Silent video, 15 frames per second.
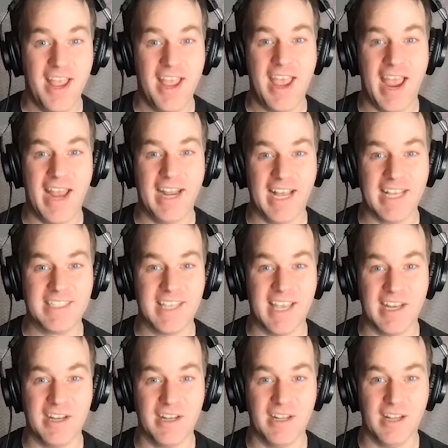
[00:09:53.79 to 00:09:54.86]
And I
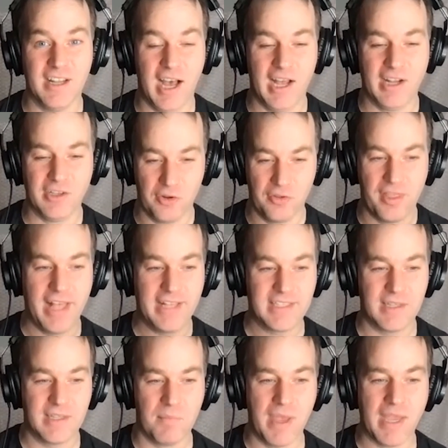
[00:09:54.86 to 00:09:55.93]
said, uh, "No, that's
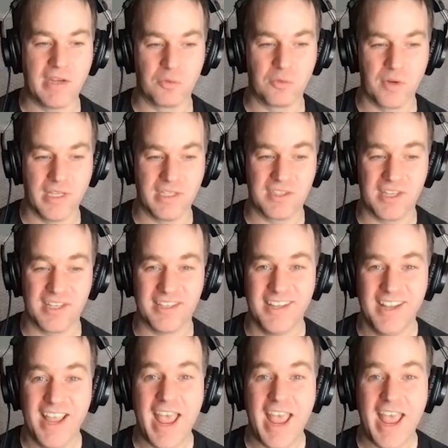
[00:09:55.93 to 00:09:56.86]
the main reason."